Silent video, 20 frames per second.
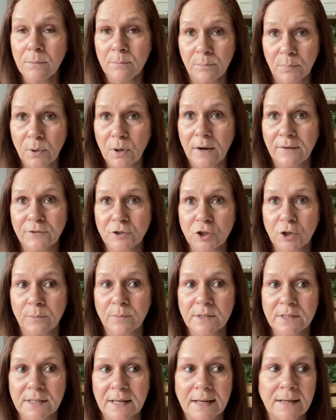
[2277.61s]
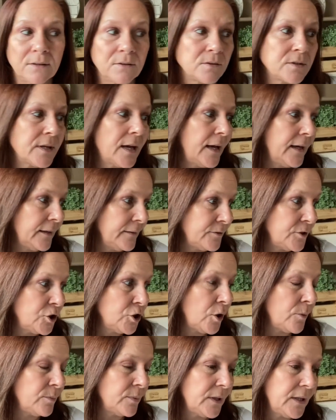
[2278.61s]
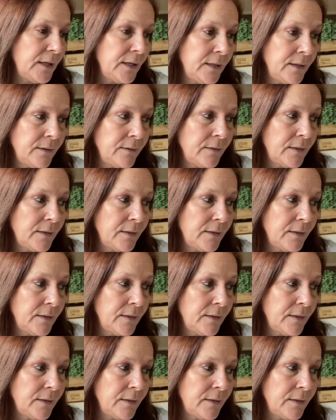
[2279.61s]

But I've shopped the sales, and I've shopped the